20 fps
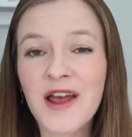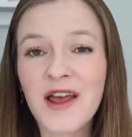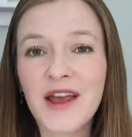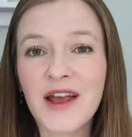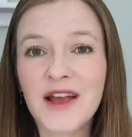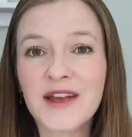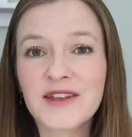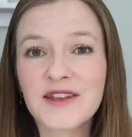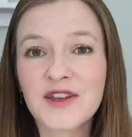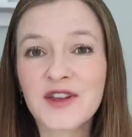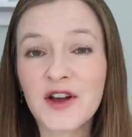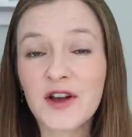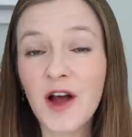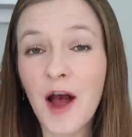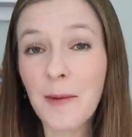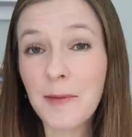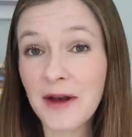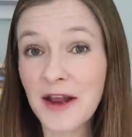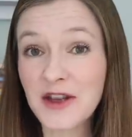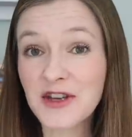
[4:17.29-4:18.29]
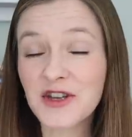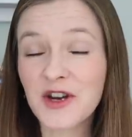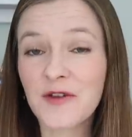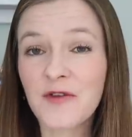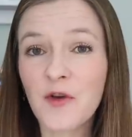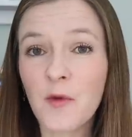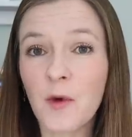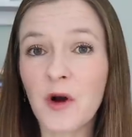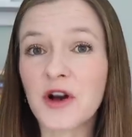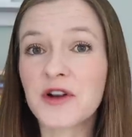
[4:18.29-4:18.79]
It's the combination of
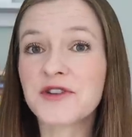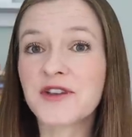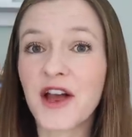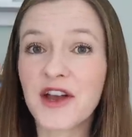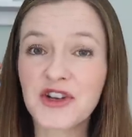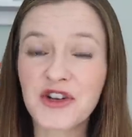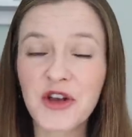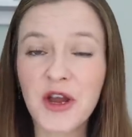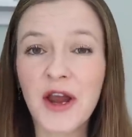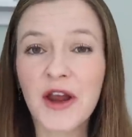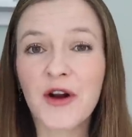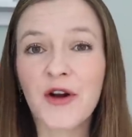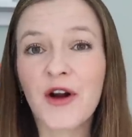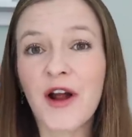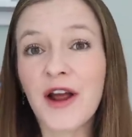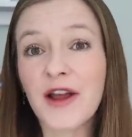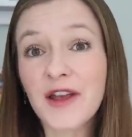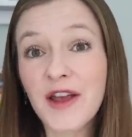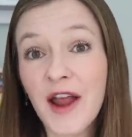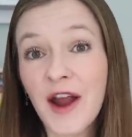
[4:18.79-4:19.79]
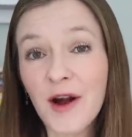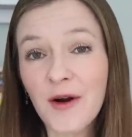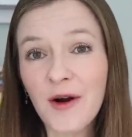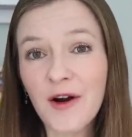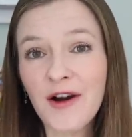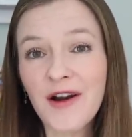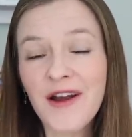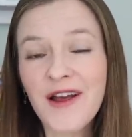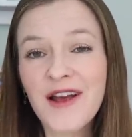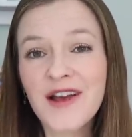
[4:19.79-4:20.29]
the words educator and
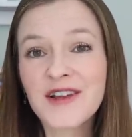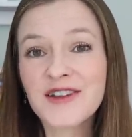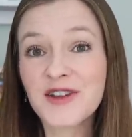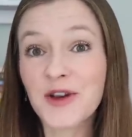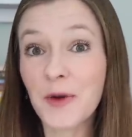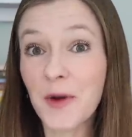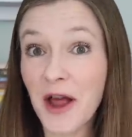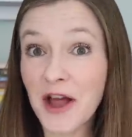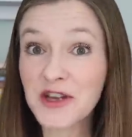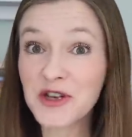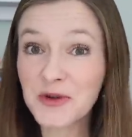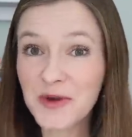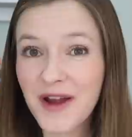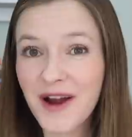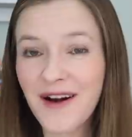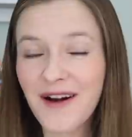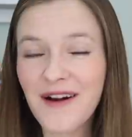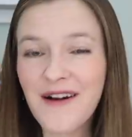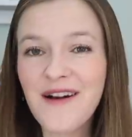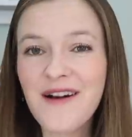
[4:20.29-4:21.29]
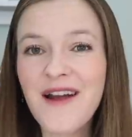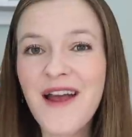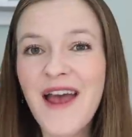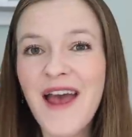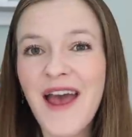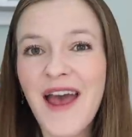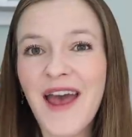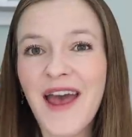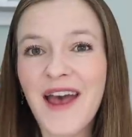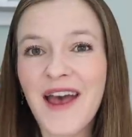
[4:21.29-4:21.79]
carer, so educarer,
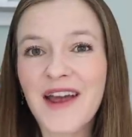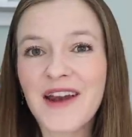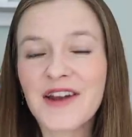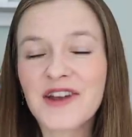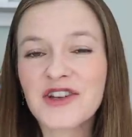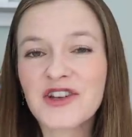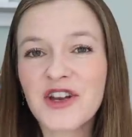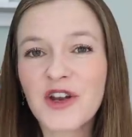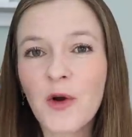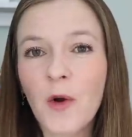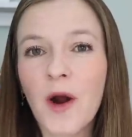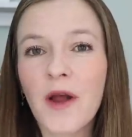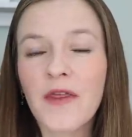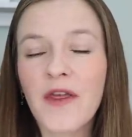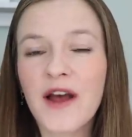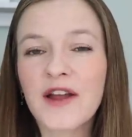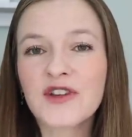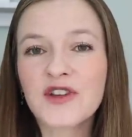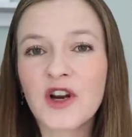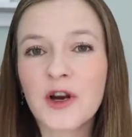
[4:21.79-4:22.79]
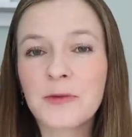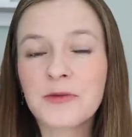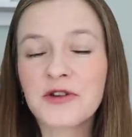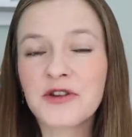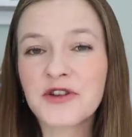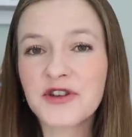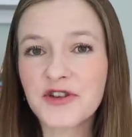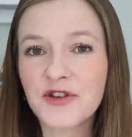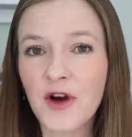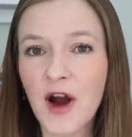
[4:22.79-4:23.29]
and she coined that term to
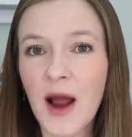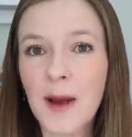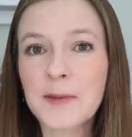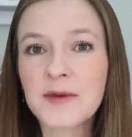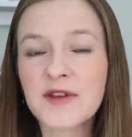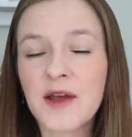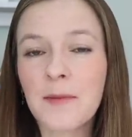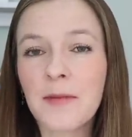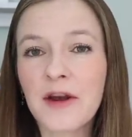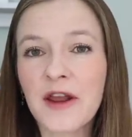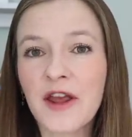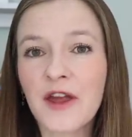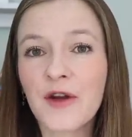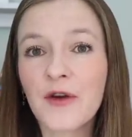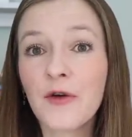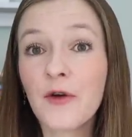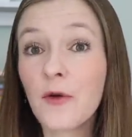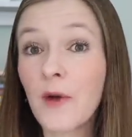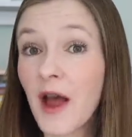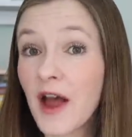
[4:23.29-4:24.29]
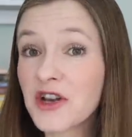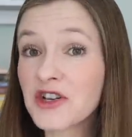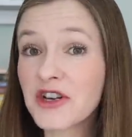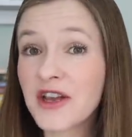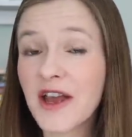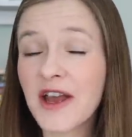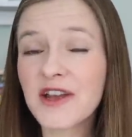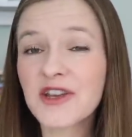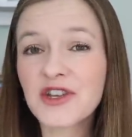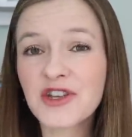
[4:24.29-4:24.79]
describe somebody who
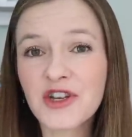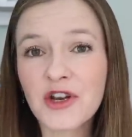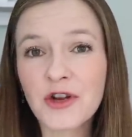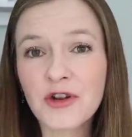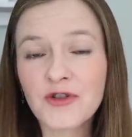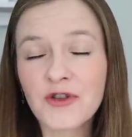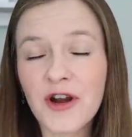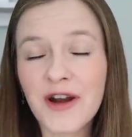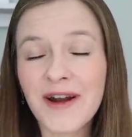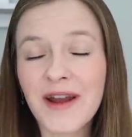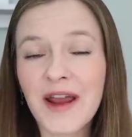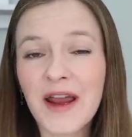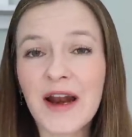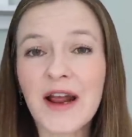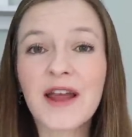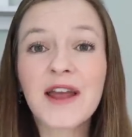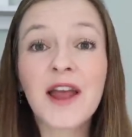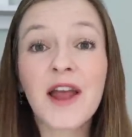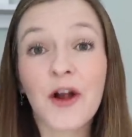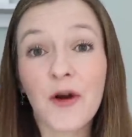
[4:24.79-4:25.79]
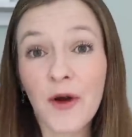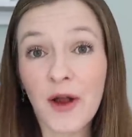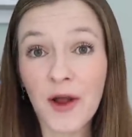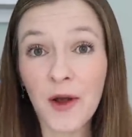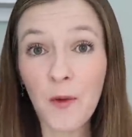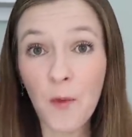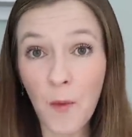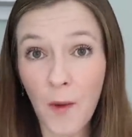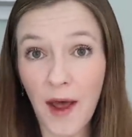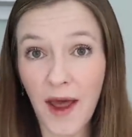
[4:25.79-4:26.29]
educates children in a caring
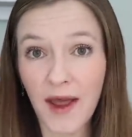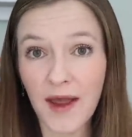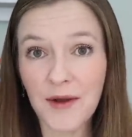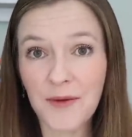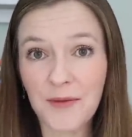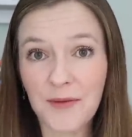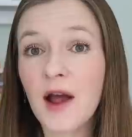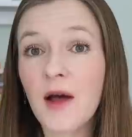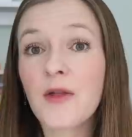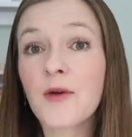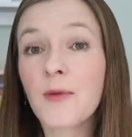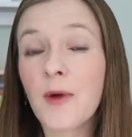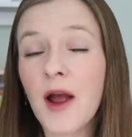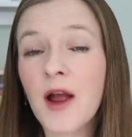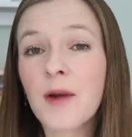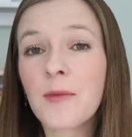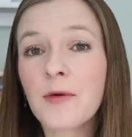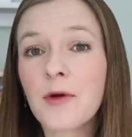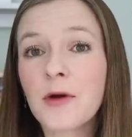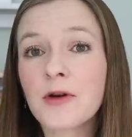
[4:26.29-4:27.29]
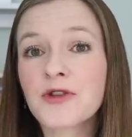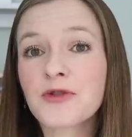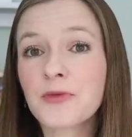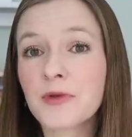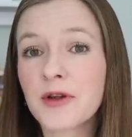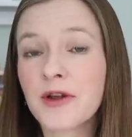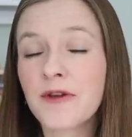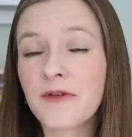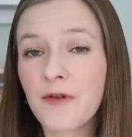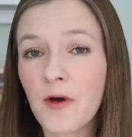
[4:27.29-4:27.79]
way. Now, the RIE approach
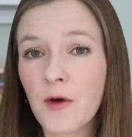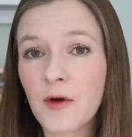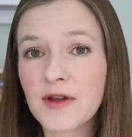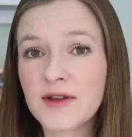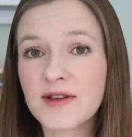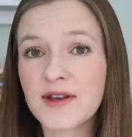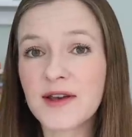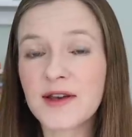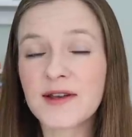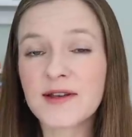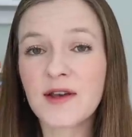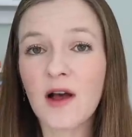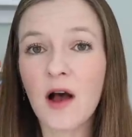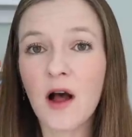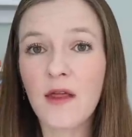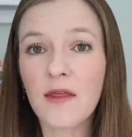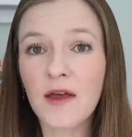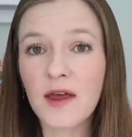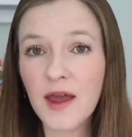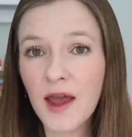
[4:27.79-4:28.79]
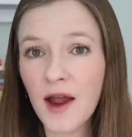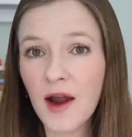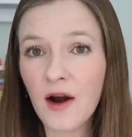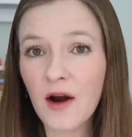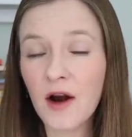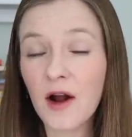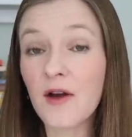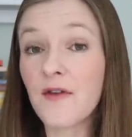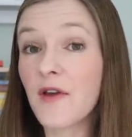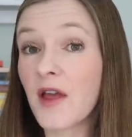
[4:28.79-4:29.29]
really focuses on the
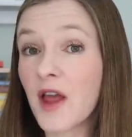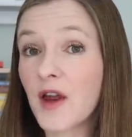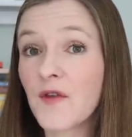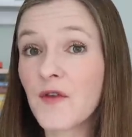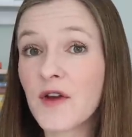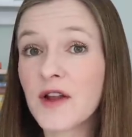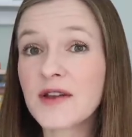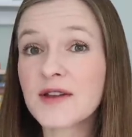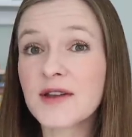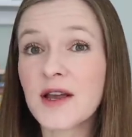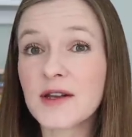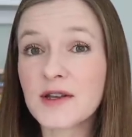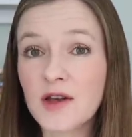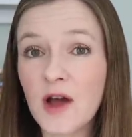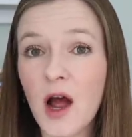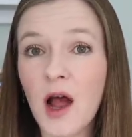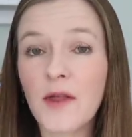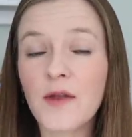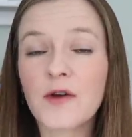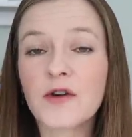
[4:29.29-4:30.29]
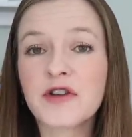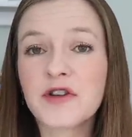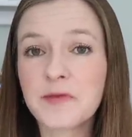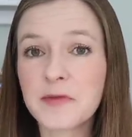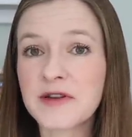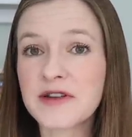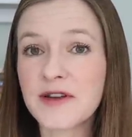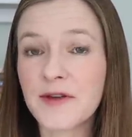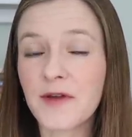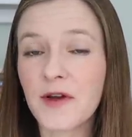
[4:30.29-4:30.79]
care of infants and toddlers
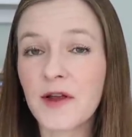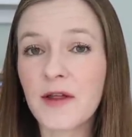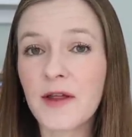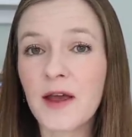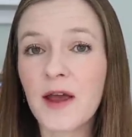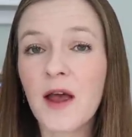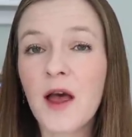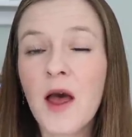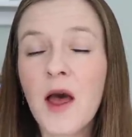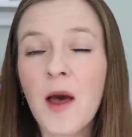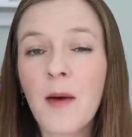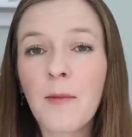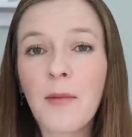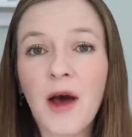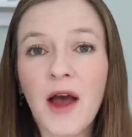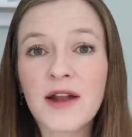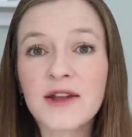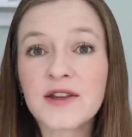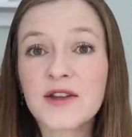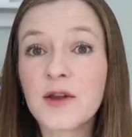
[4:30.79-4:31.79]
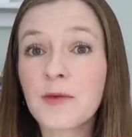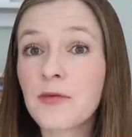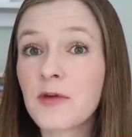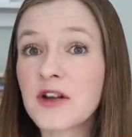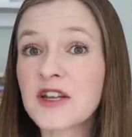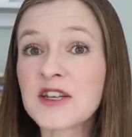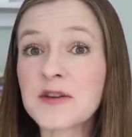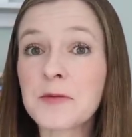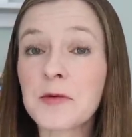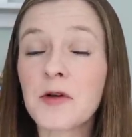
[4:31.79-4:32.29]
specifically, but the
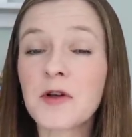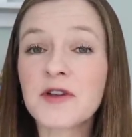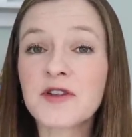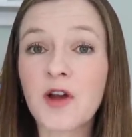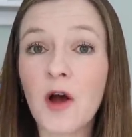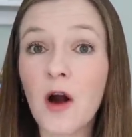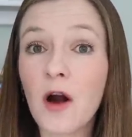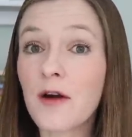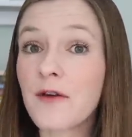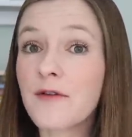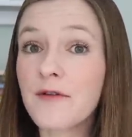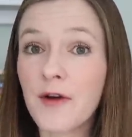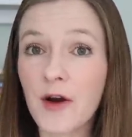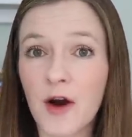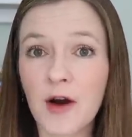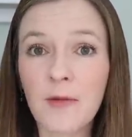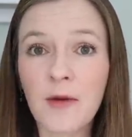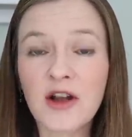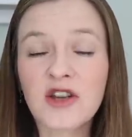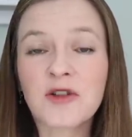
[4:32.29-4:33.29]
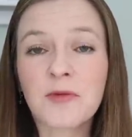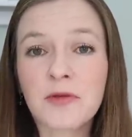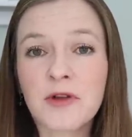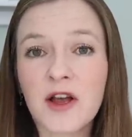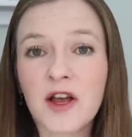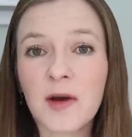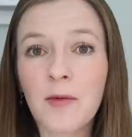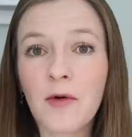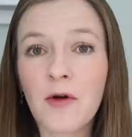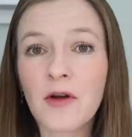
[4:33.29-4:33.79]
principles are very much
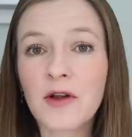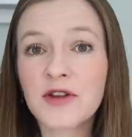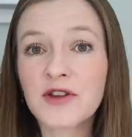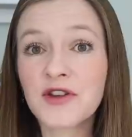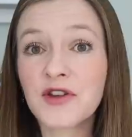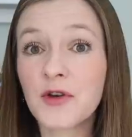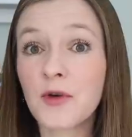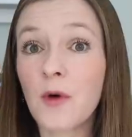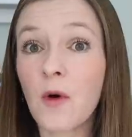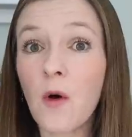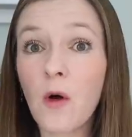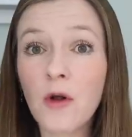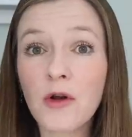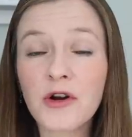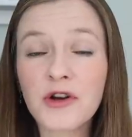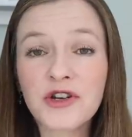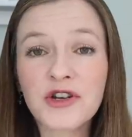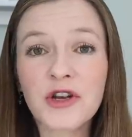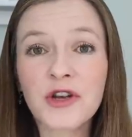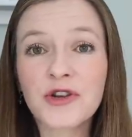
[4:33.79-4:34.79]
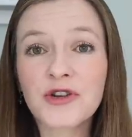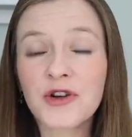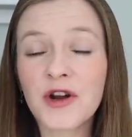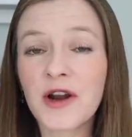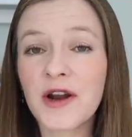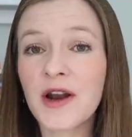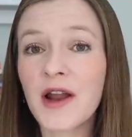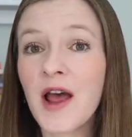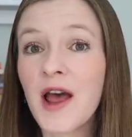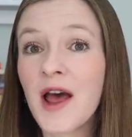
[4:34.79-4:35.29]
applicable to older
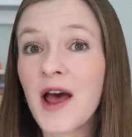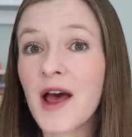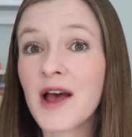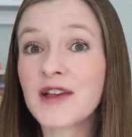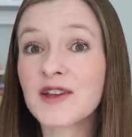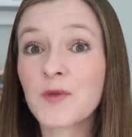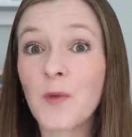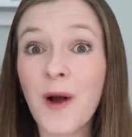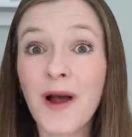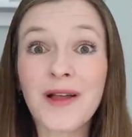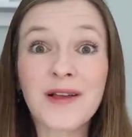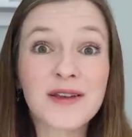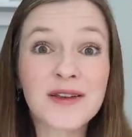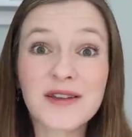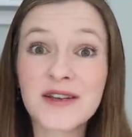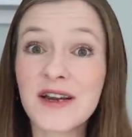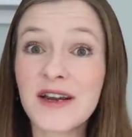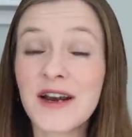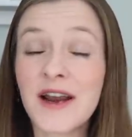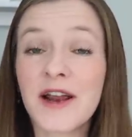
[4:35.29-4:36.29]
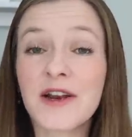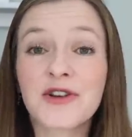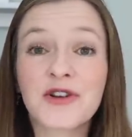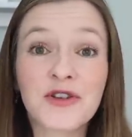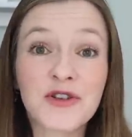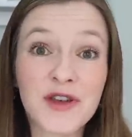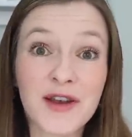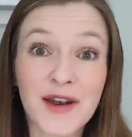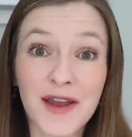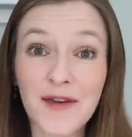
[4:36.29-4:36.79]
children as well as
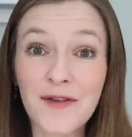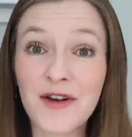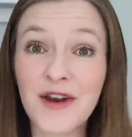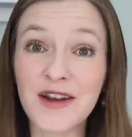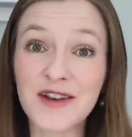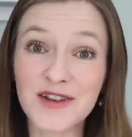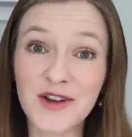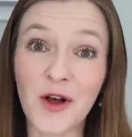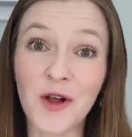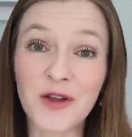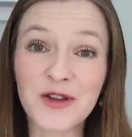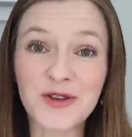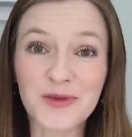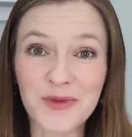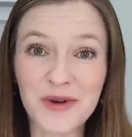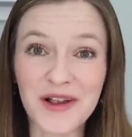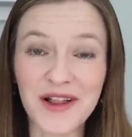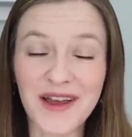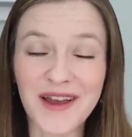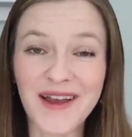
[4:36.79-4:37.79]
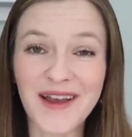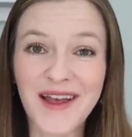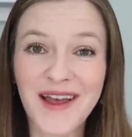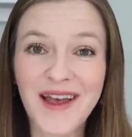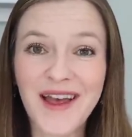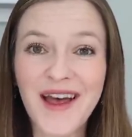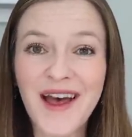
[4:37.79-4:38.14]
teenagers and even adults, really.